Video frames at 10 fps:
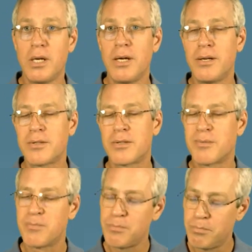is,
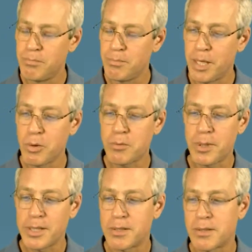in most
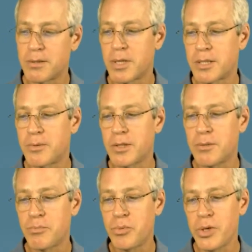places in my experience,
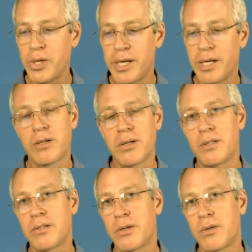pretty good.
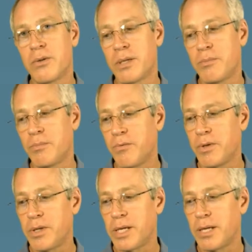So you'll
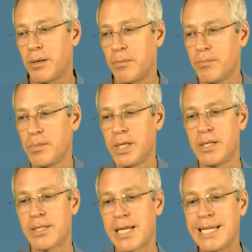hopefully get a
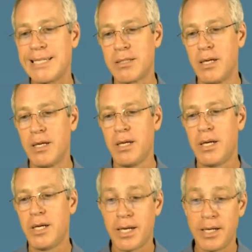site,
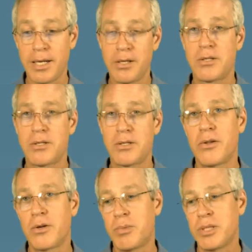not need to use the
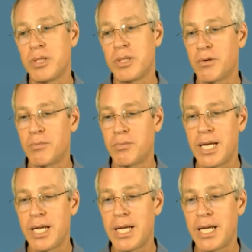other, but this sort of
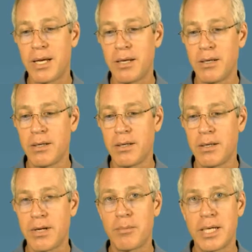snaps that
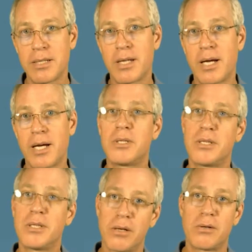family into line with the
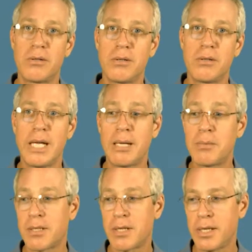other named
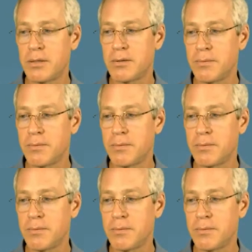sites.